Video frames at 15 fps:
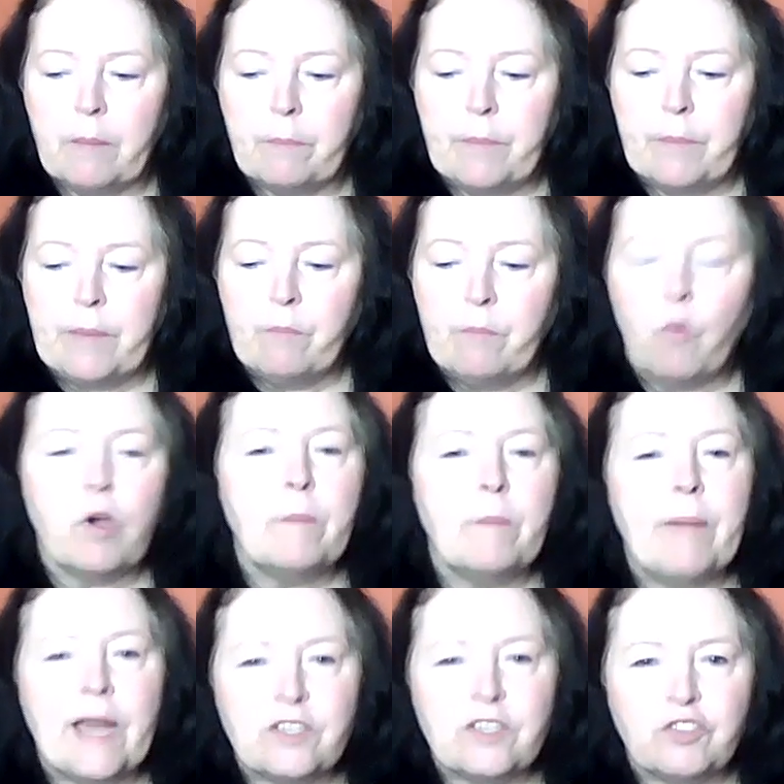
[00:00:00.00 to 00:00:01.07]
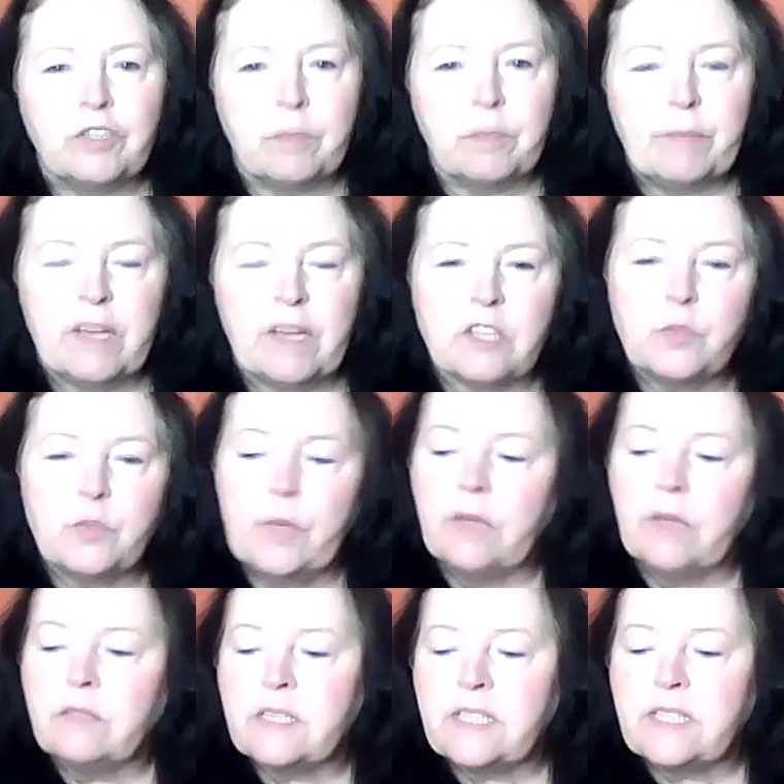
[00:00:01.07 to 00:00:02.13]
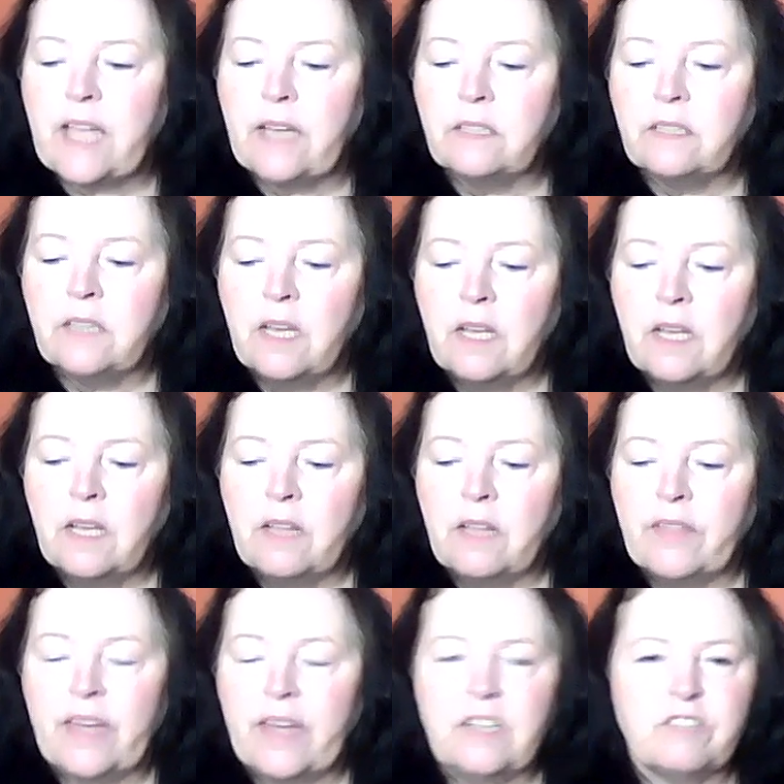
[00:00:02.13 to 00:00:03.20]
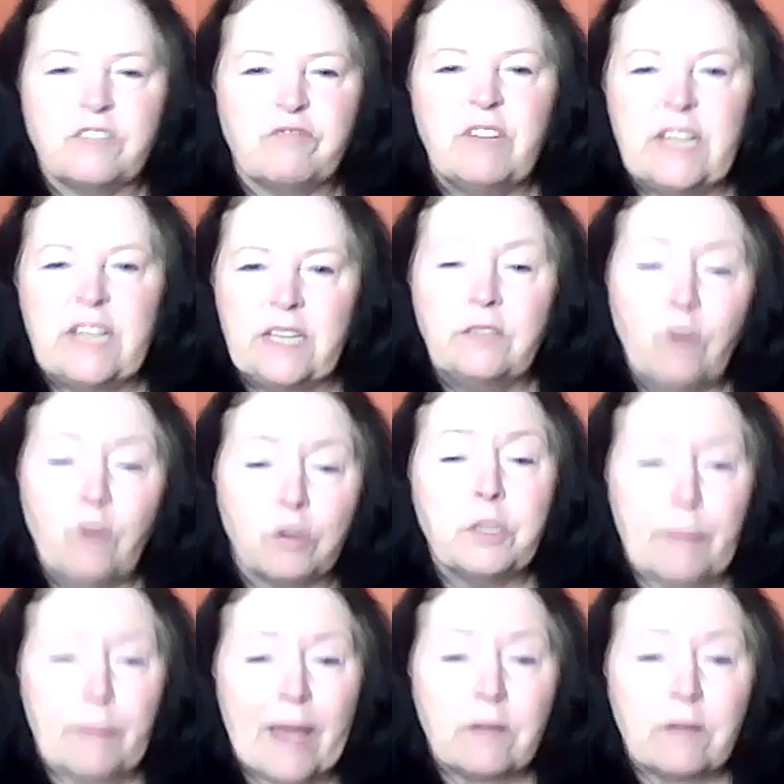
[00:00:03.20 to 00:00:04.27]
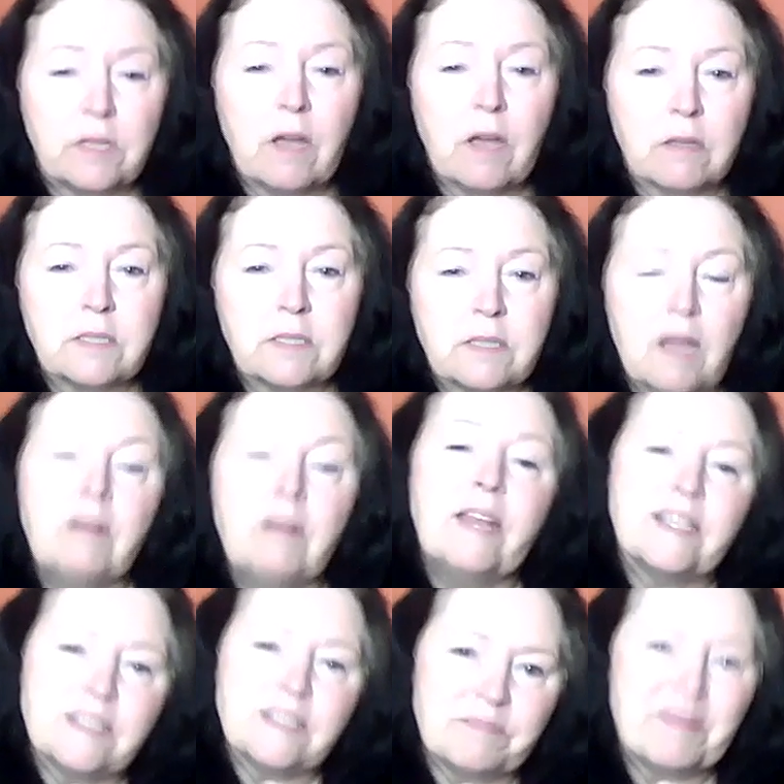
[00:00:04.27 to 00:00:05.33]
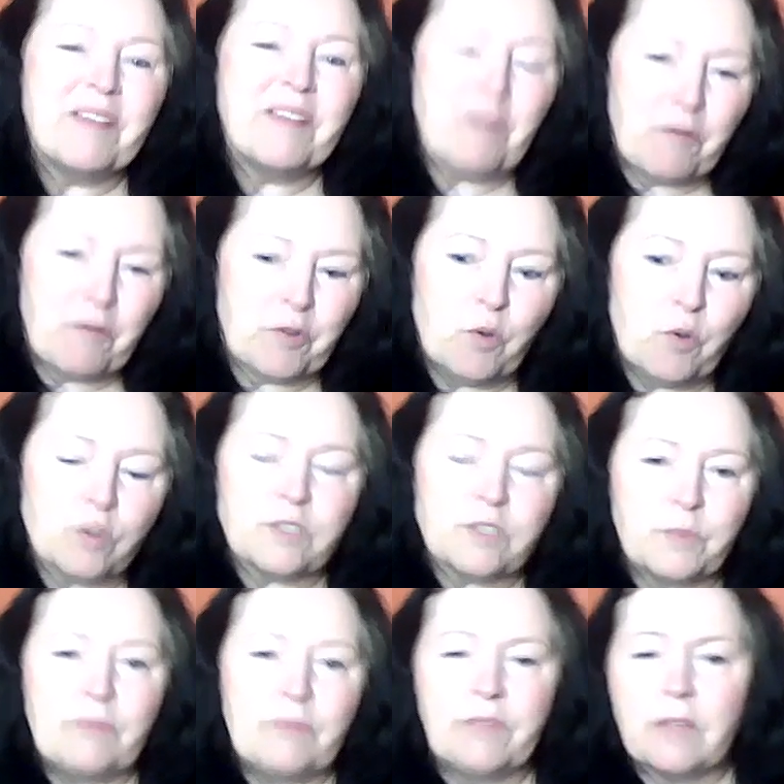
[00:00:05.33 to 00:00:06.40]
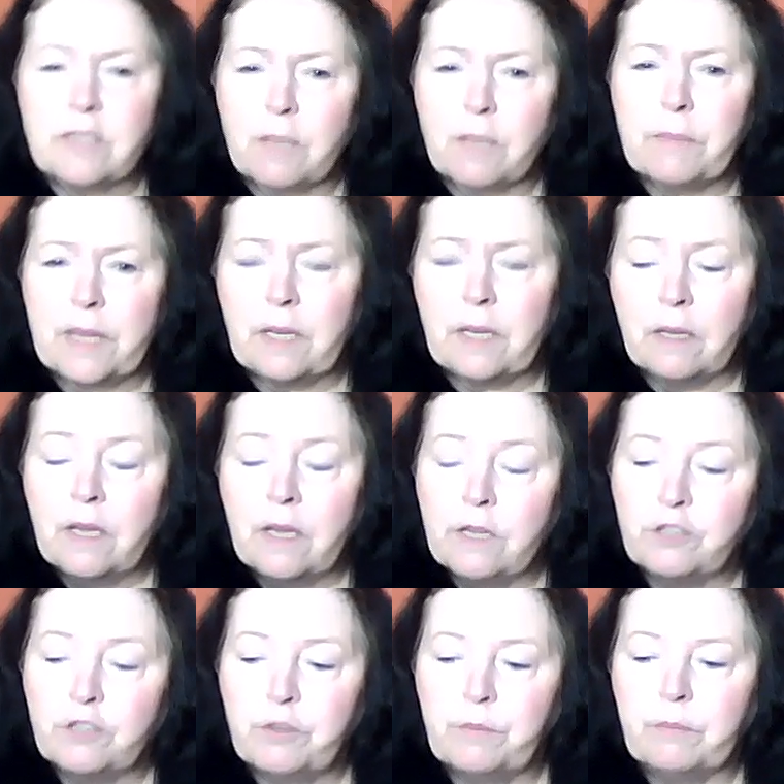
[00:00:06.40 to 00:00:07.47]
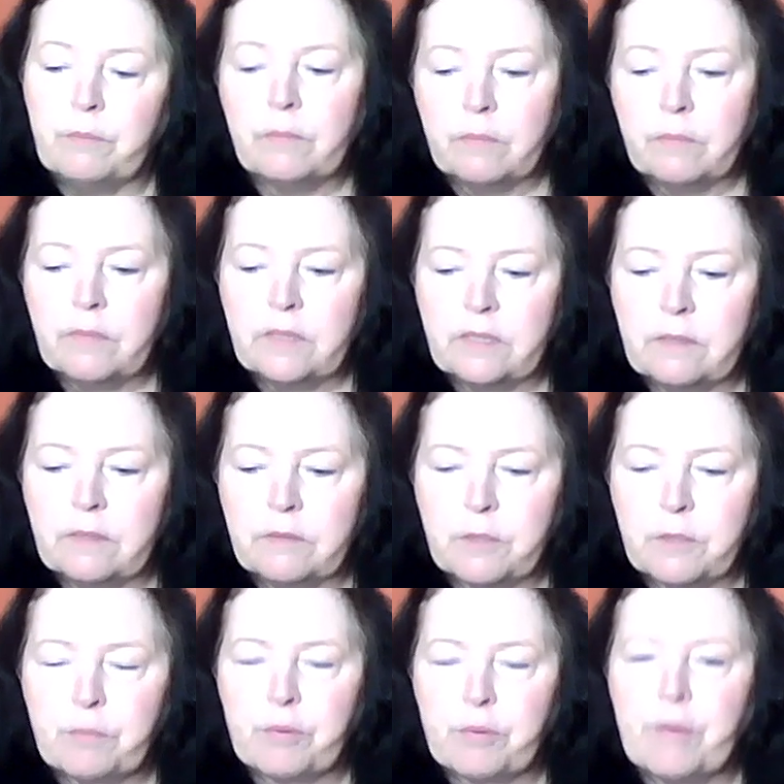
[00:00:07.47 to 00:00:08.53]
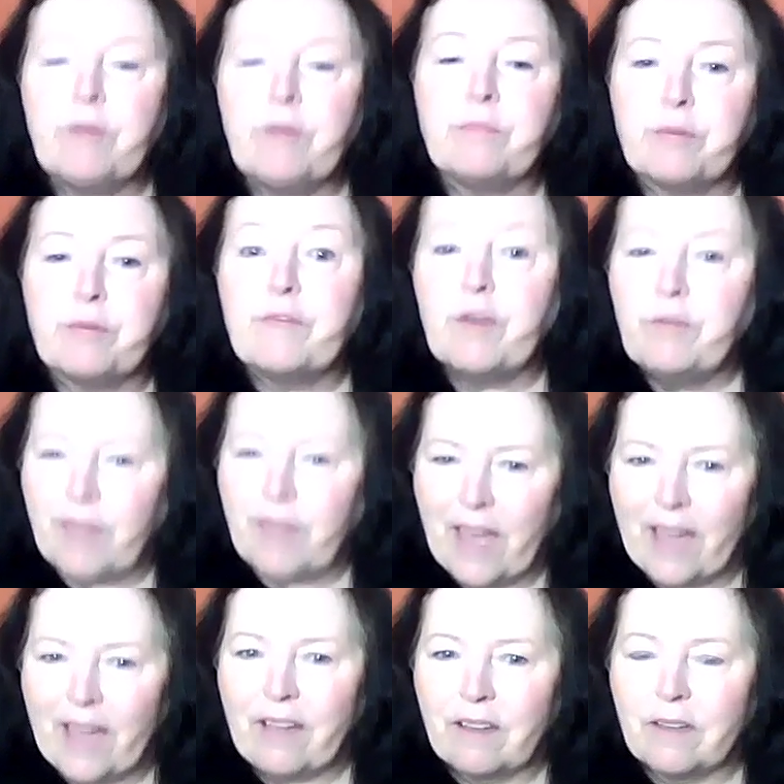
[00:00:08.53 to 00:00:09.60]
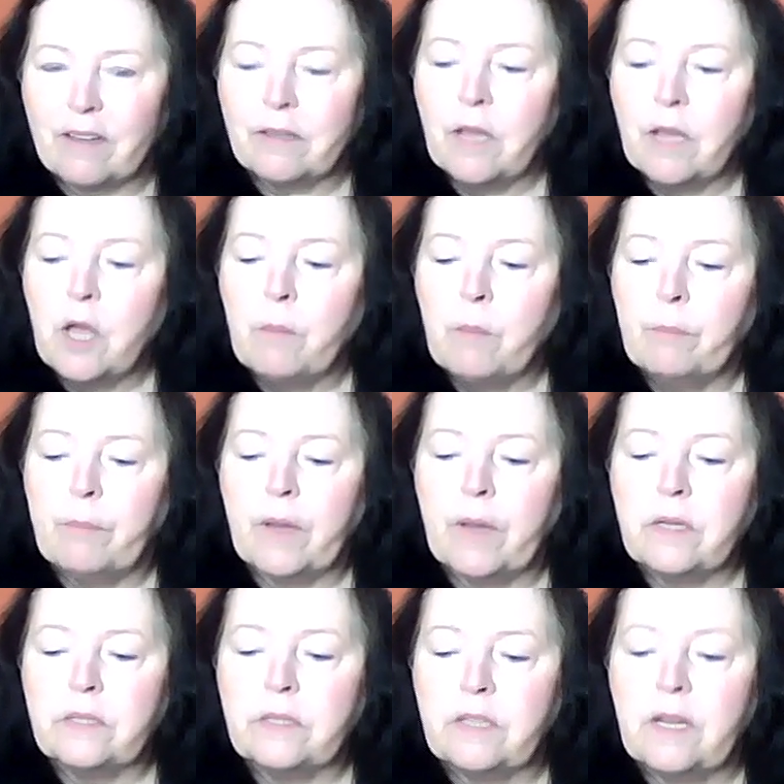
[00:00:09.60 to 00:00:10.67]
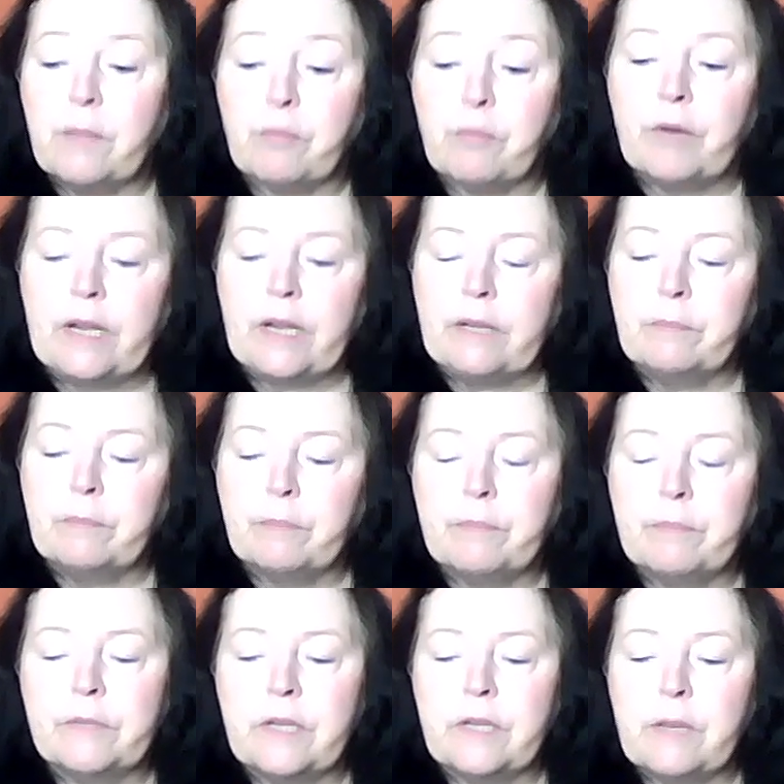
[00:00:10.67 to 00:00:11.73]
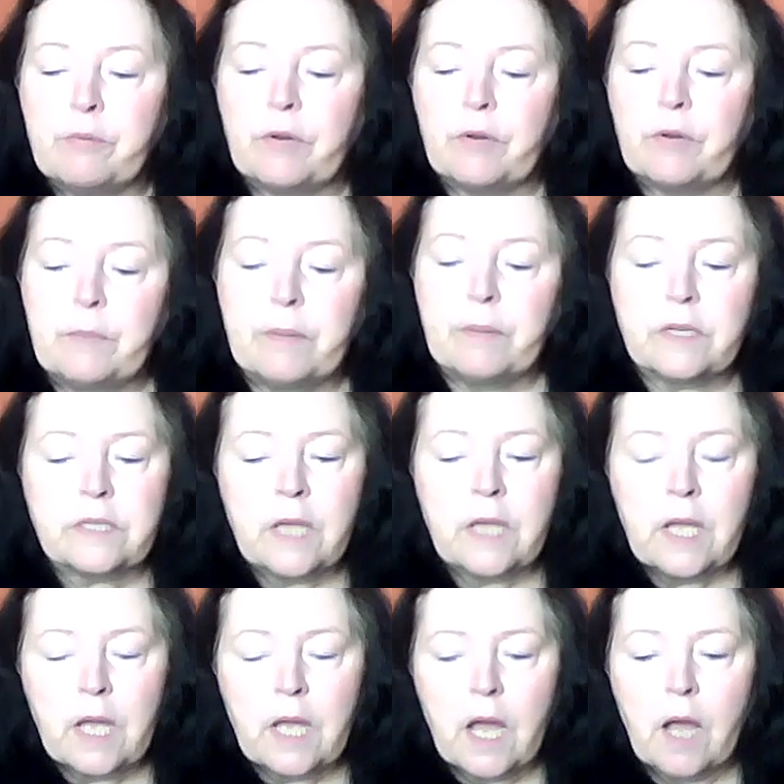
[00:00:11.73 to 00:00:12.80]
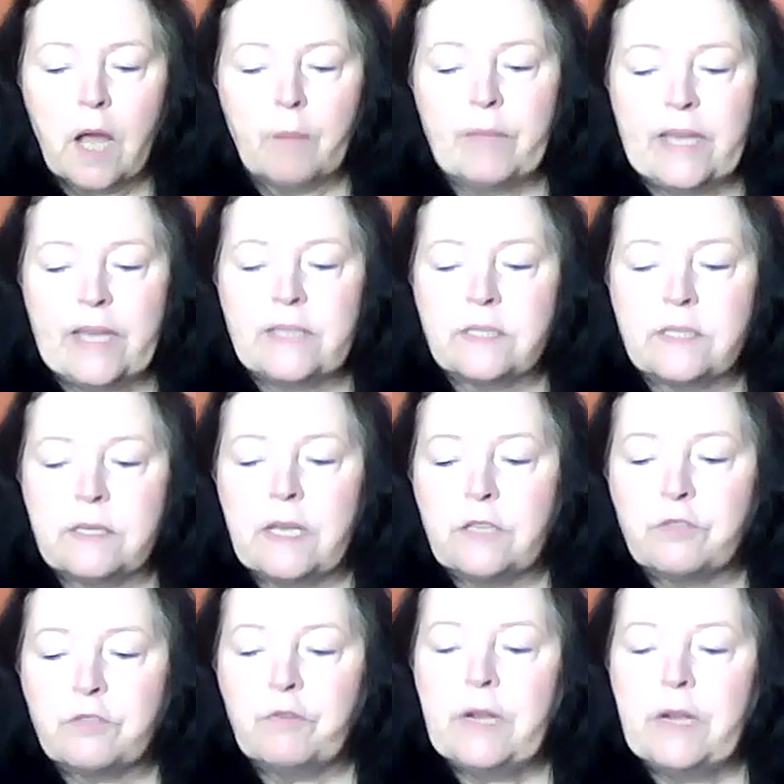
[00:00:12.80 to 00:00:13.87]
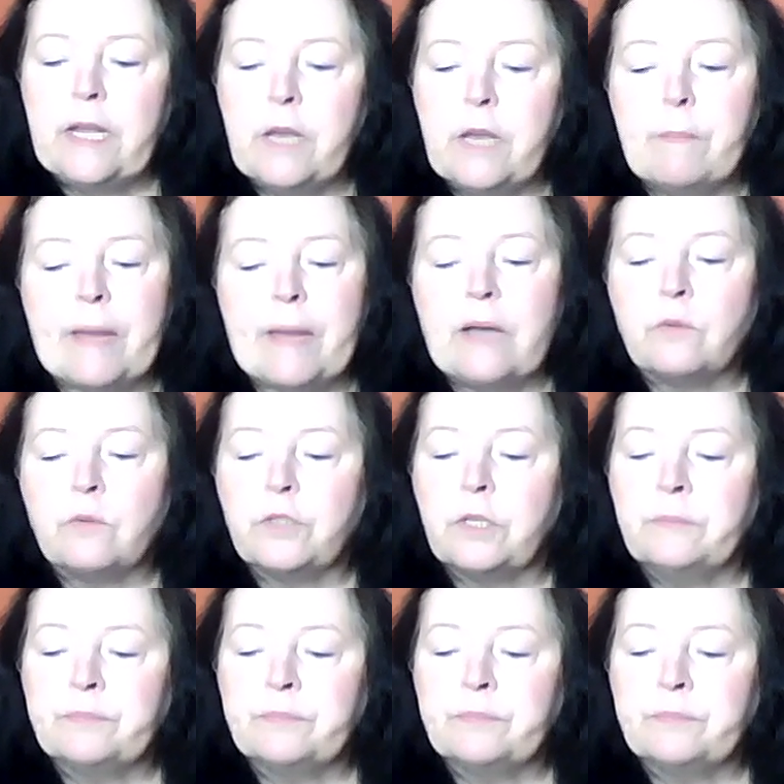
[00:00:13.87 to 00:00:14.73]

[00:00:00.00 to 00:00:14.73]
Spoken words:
be more compassionate, because we understand that it's really not about us, unless, of course, we've done something to provoke the anger, but deliberately. But it's really about